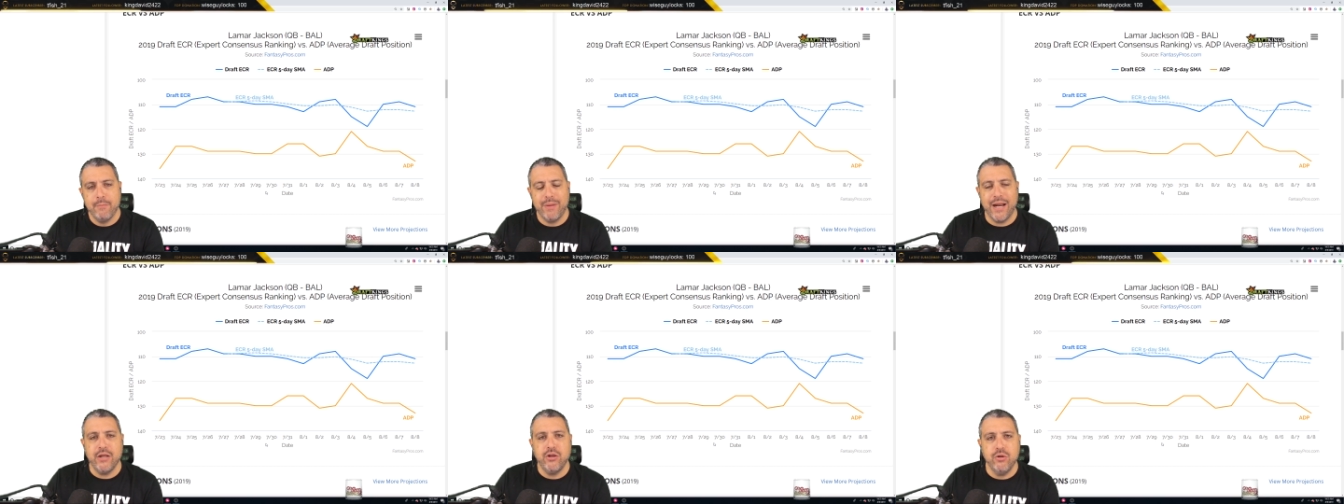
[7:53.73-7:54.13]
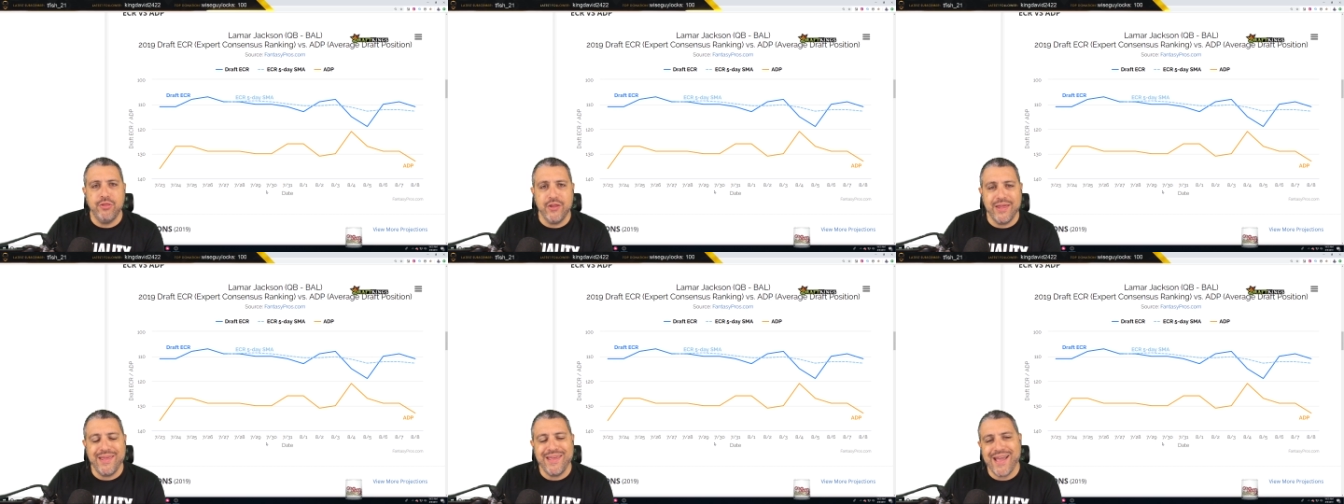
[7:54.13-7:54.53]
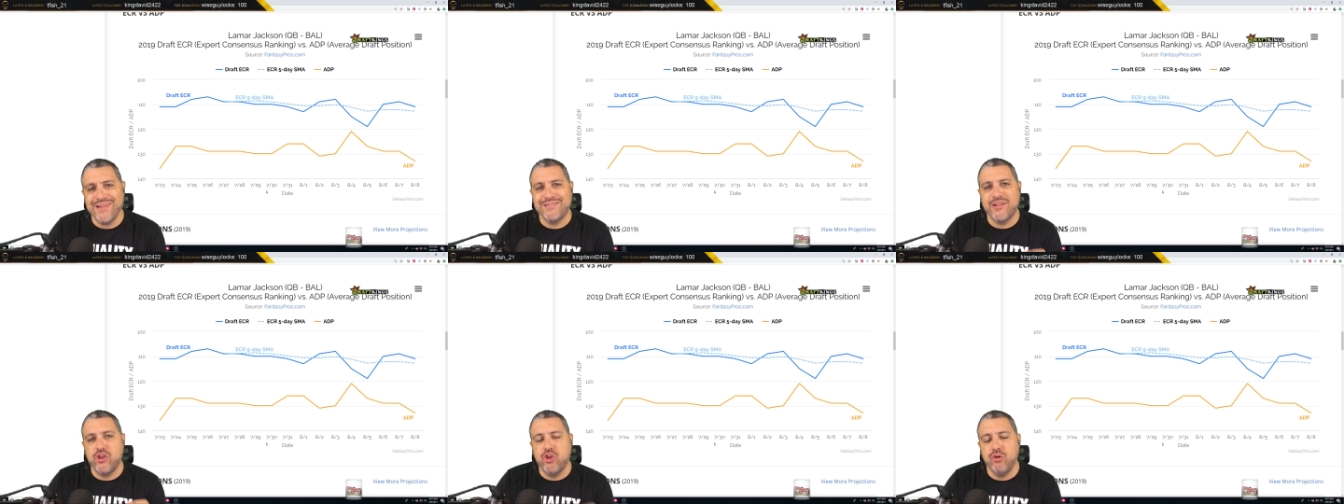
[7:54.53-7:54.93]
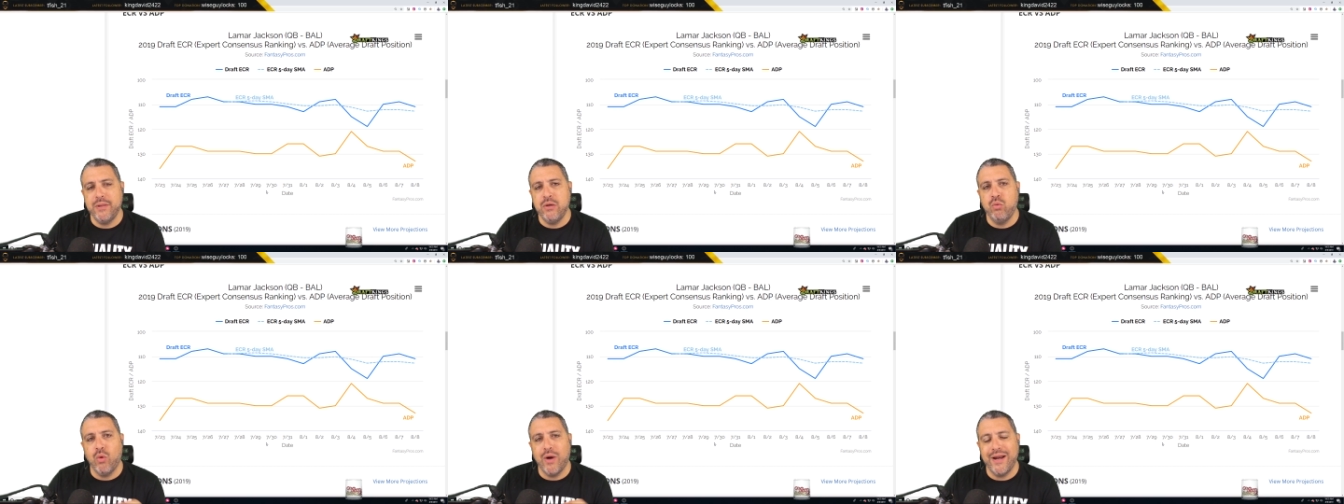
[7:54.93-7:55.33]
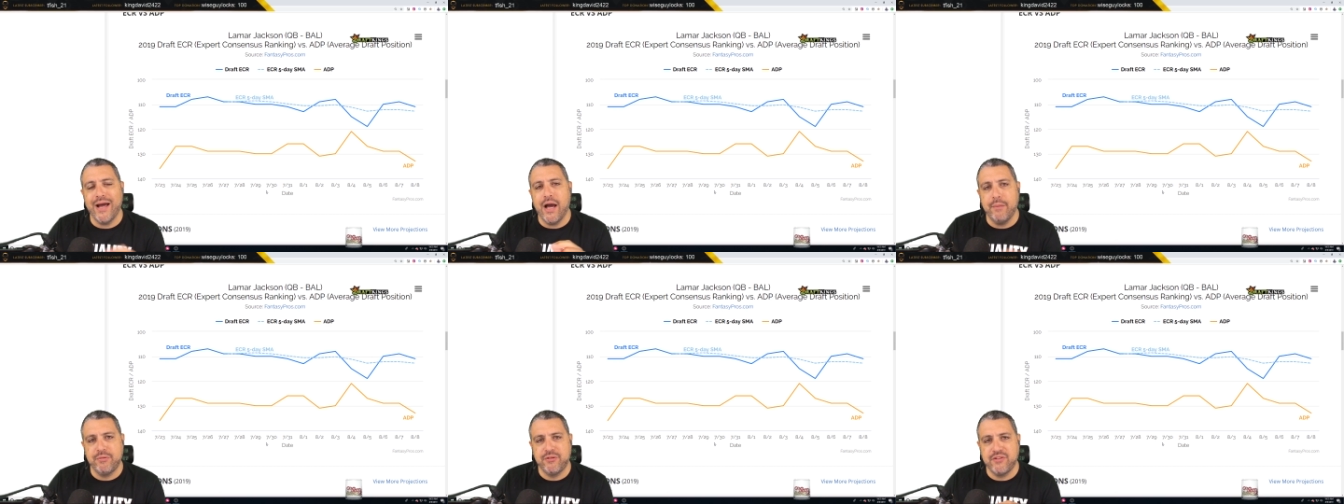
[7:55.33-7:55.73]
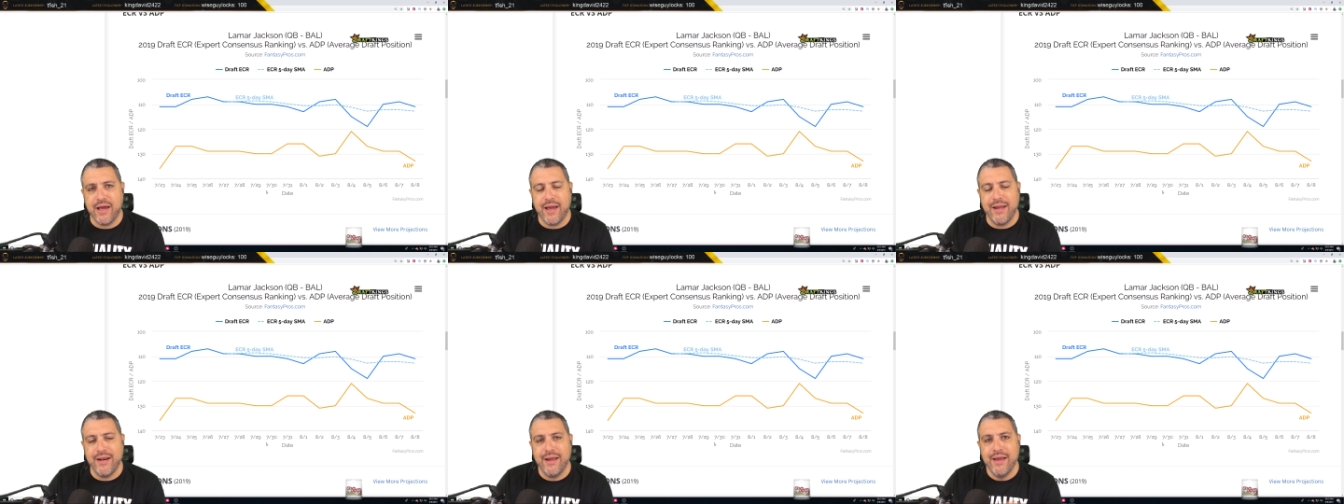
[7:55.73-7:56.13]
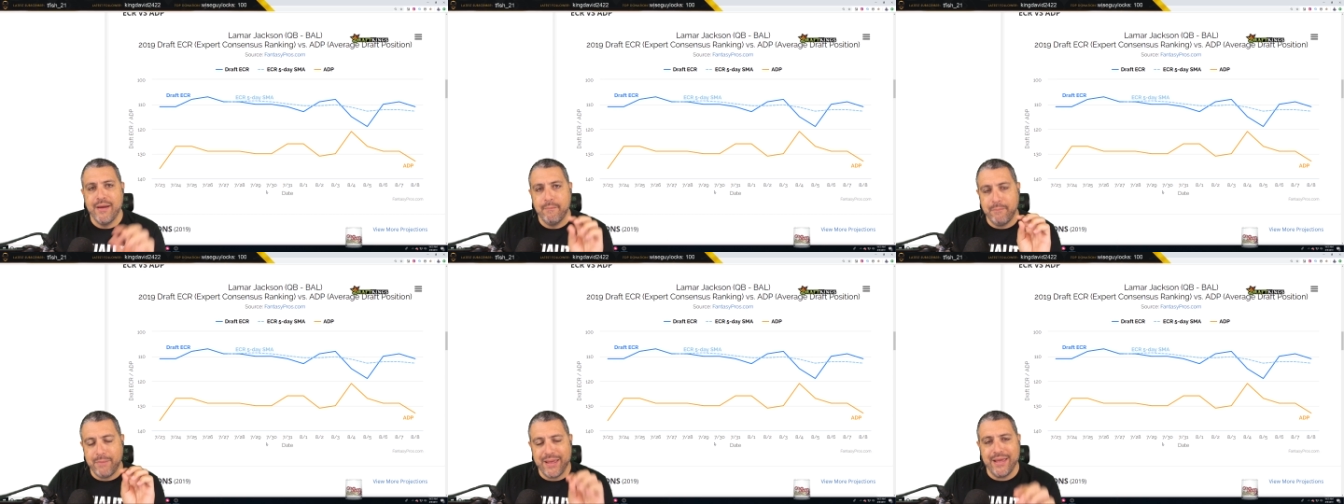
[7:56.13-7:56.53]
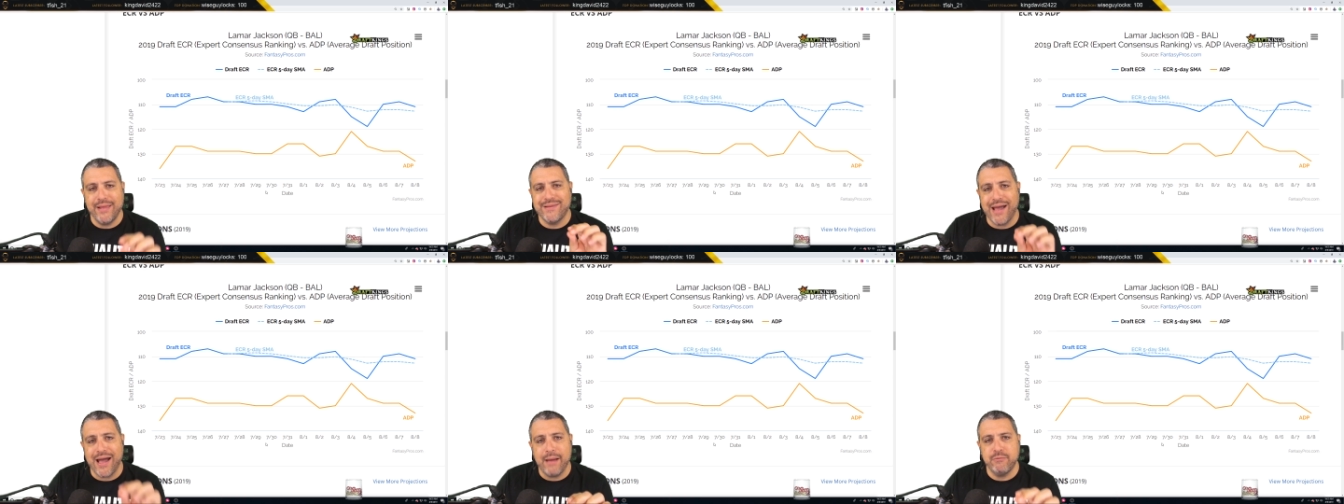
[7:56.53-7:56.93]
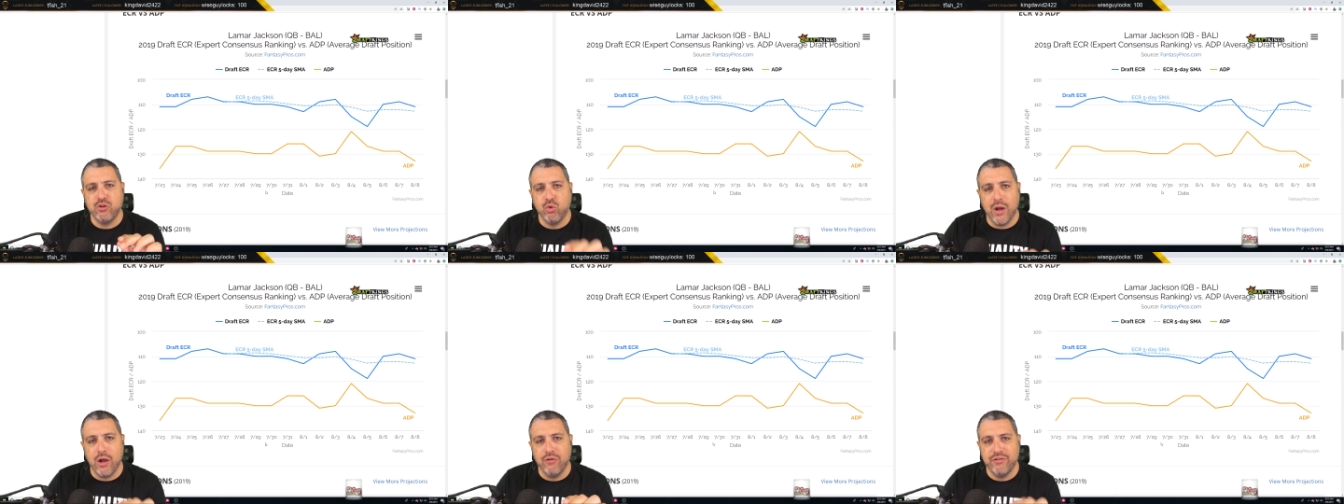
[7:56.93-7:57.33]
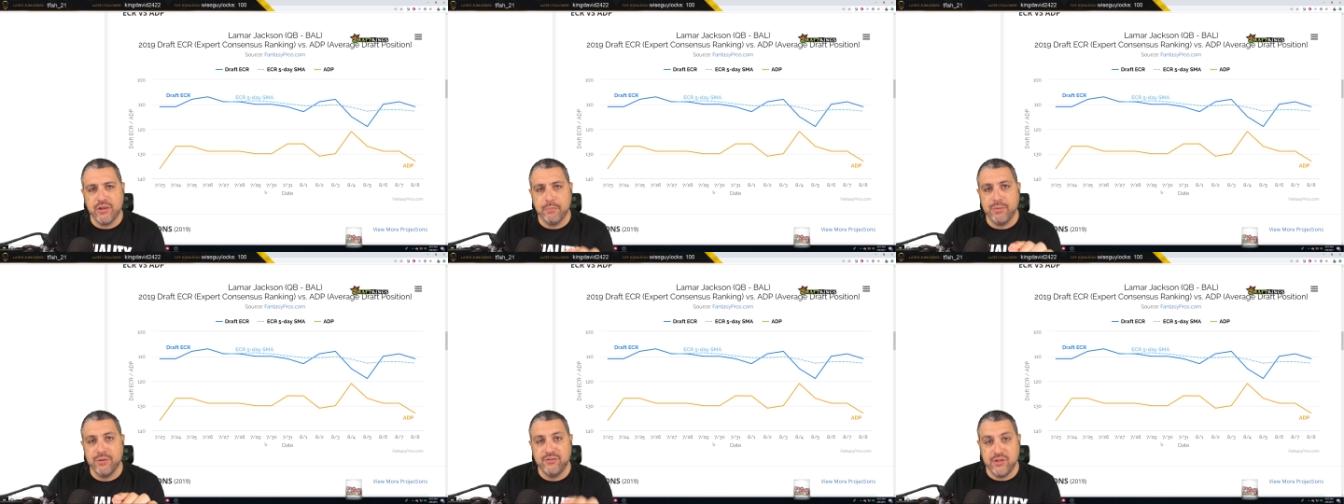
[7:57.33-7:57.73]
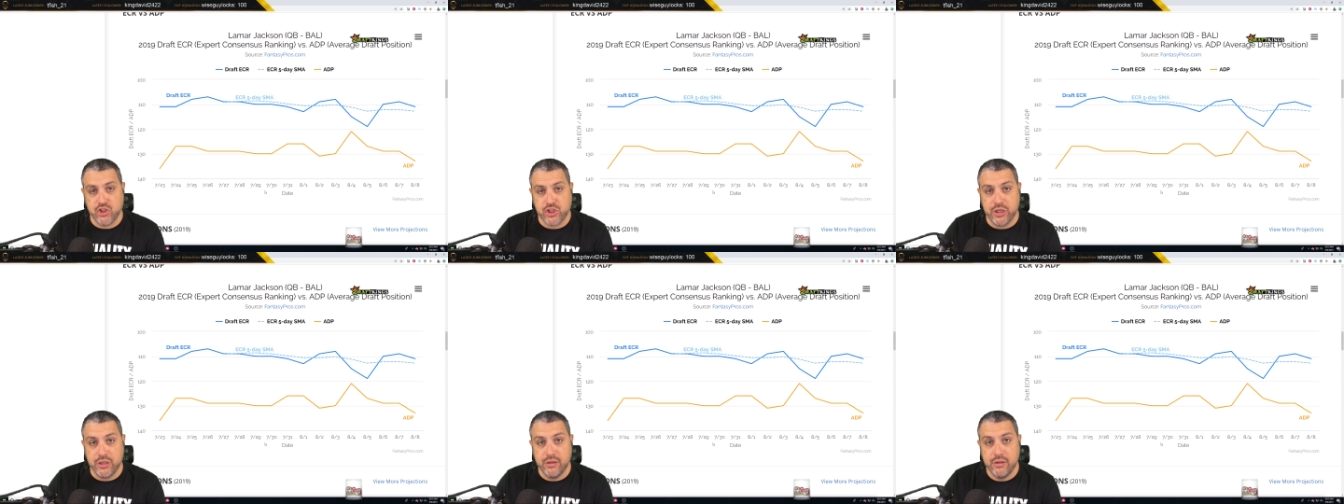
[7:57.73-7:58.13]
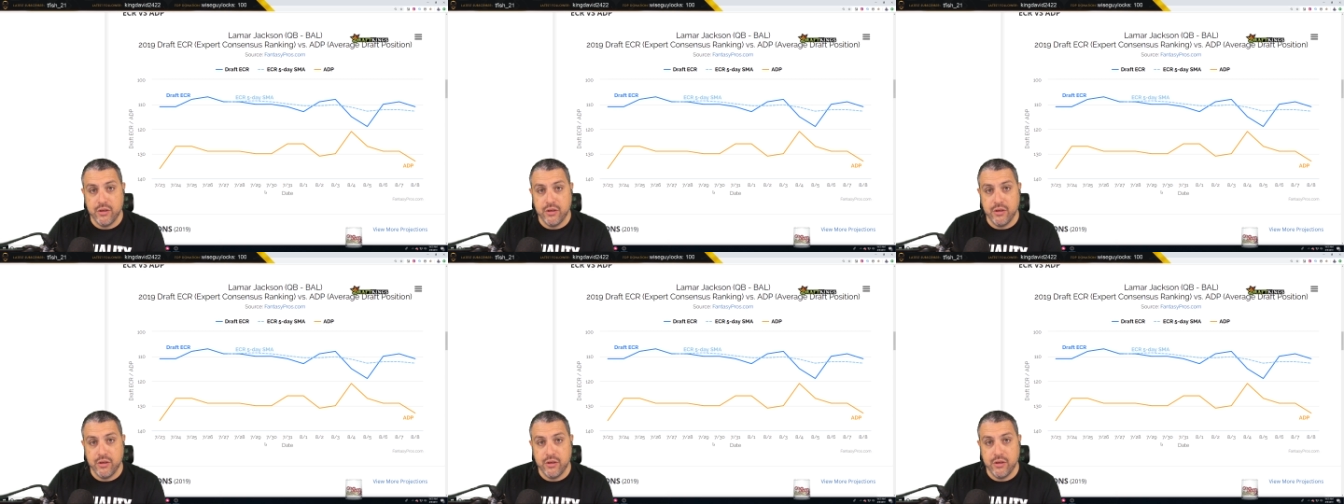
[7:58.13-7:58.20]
But I do think he has QB1 upside being top 12 at the position.